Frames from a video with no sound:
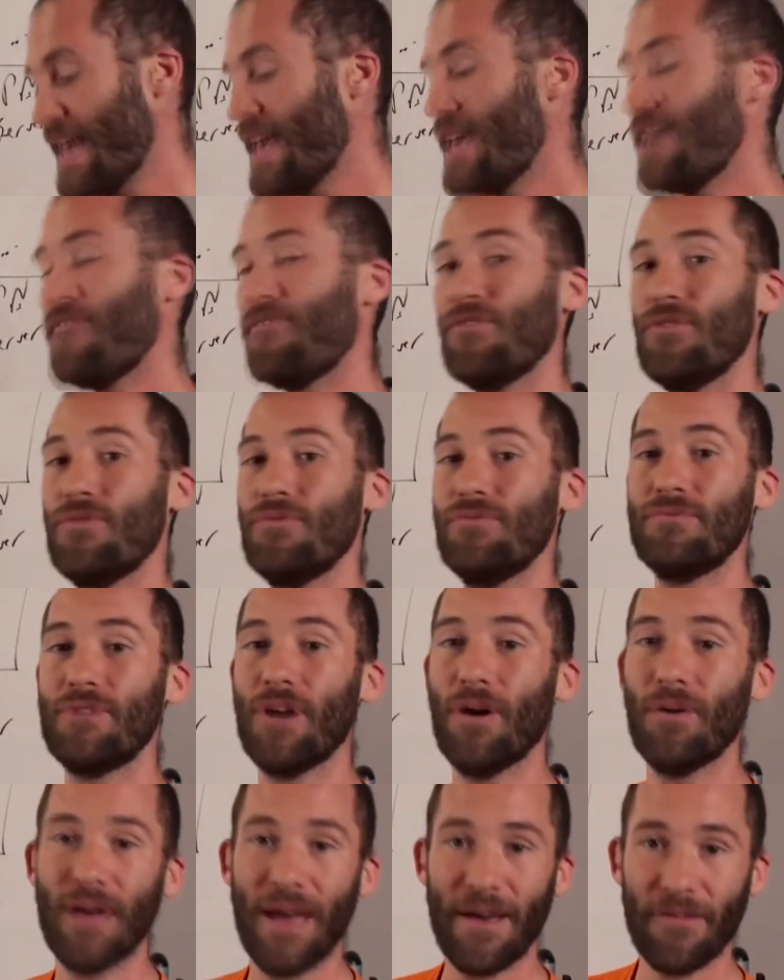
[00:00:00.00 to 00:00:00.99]
If you
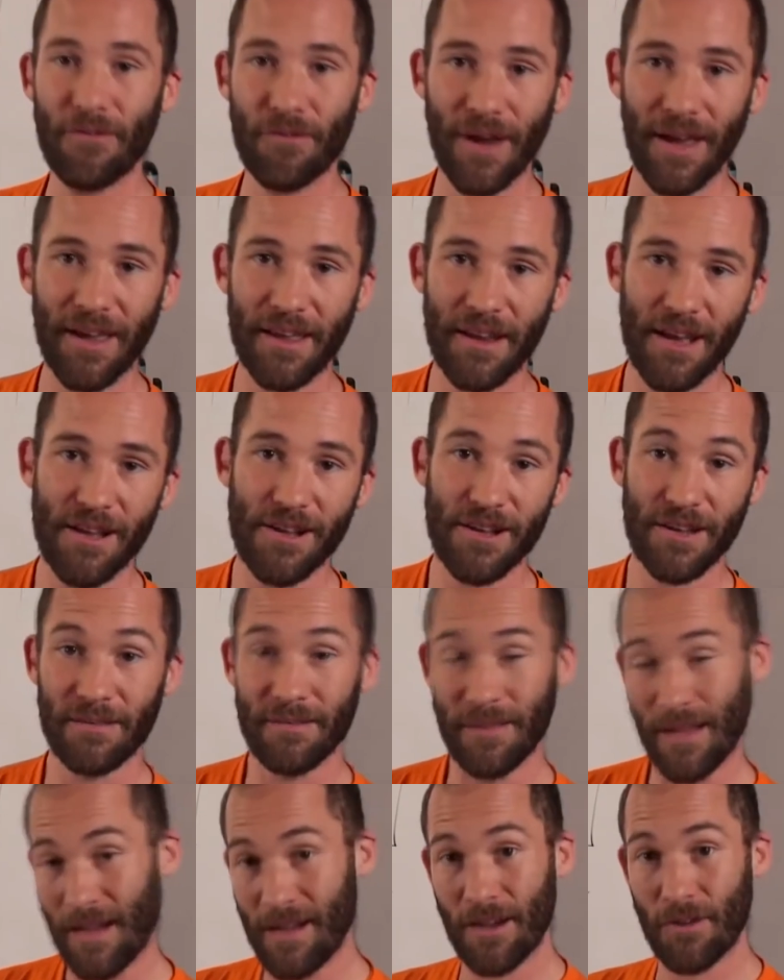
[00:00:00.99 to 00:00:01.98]
don't have the right
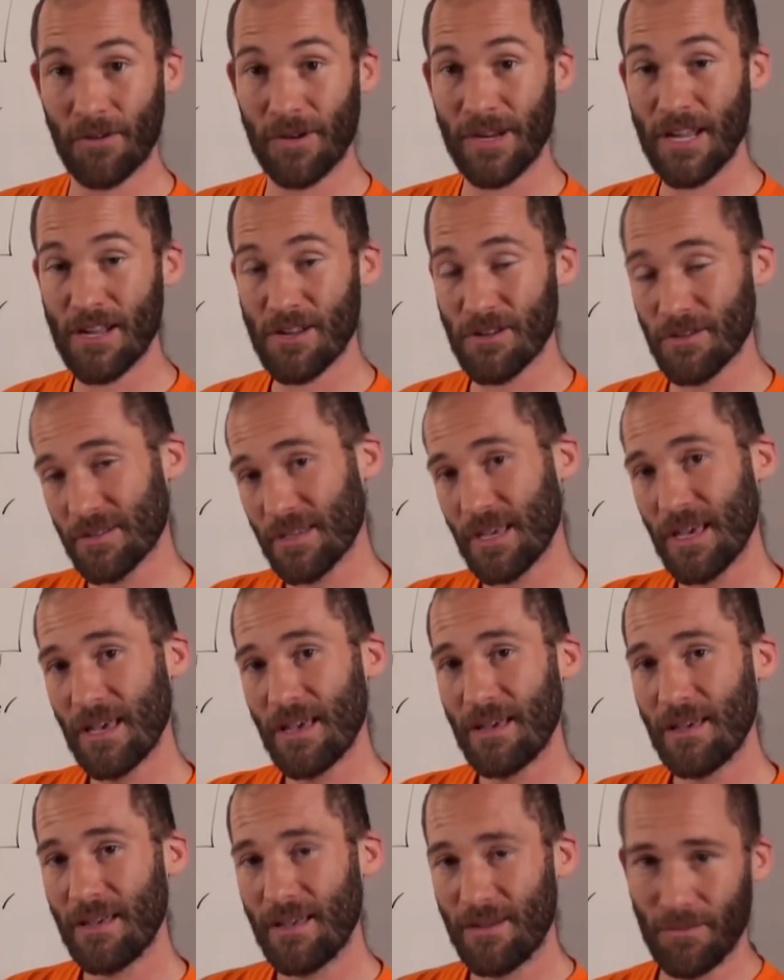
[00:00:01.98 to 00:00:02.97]
credentials,
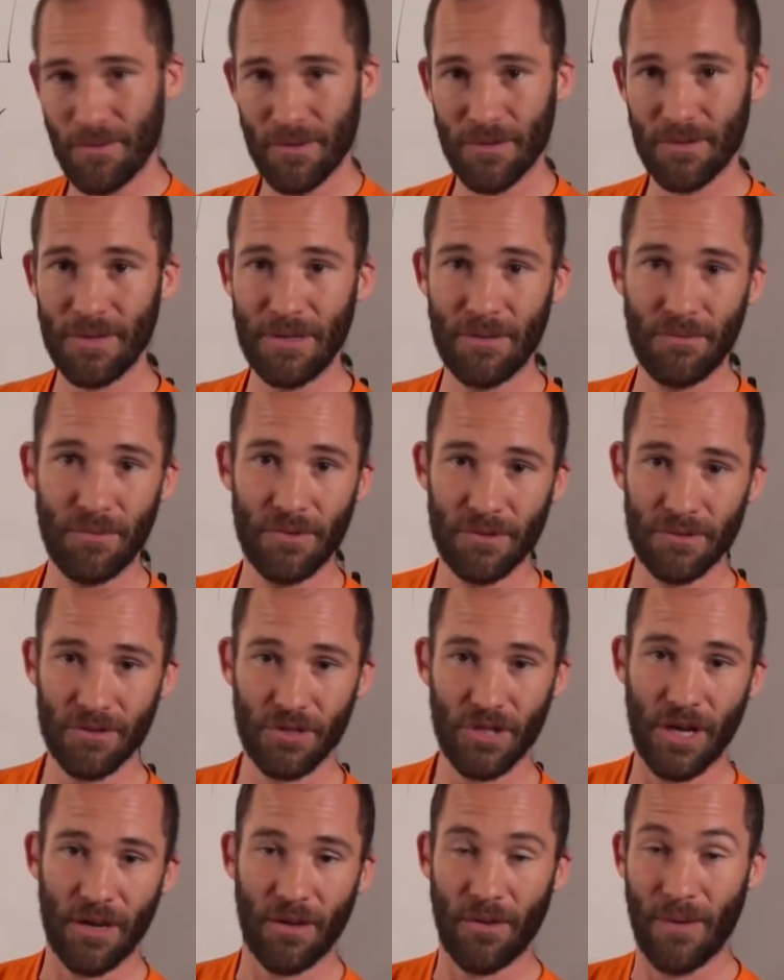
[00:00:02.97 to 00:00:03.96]
it will
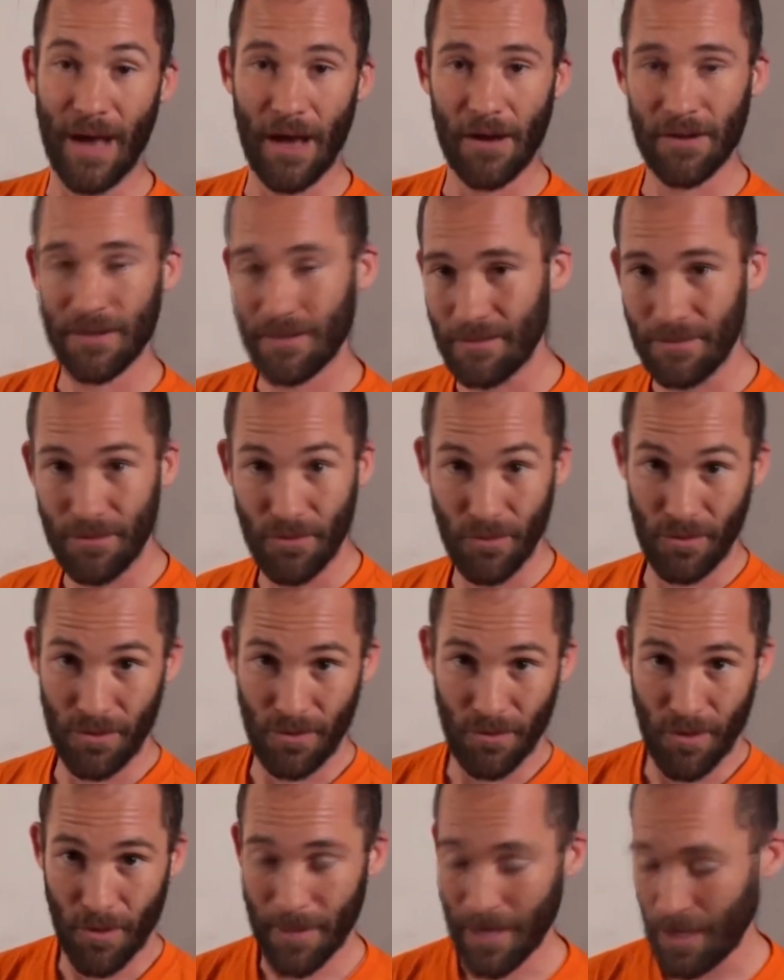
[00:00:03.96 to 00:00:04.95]
shut you out and
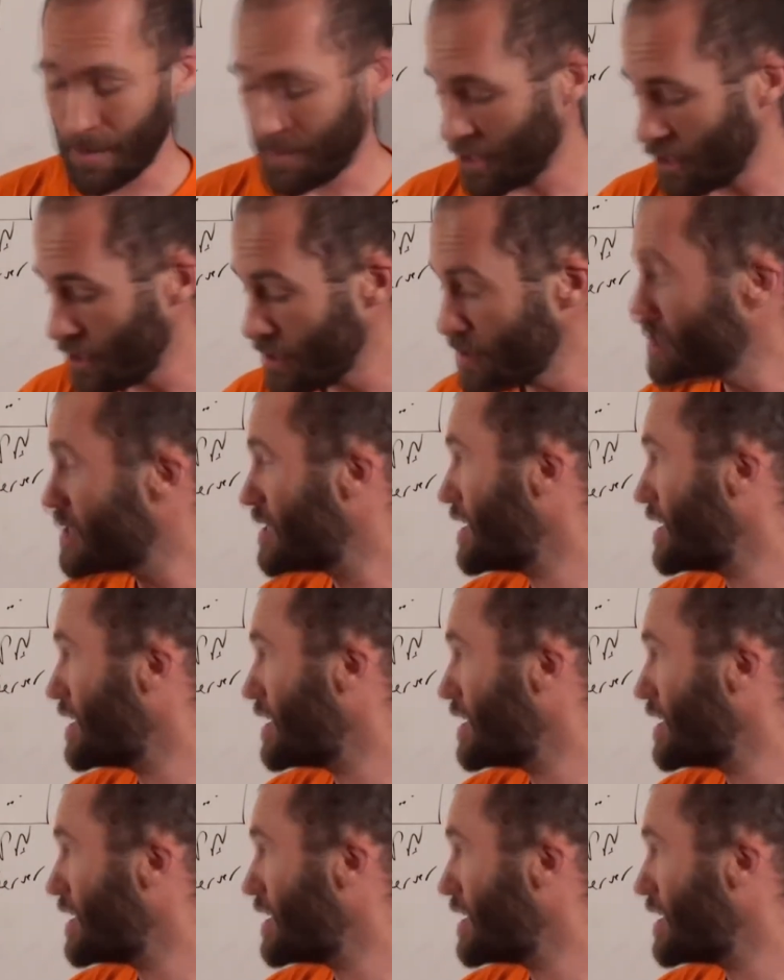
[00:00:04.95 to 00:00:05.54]
you won't be able to use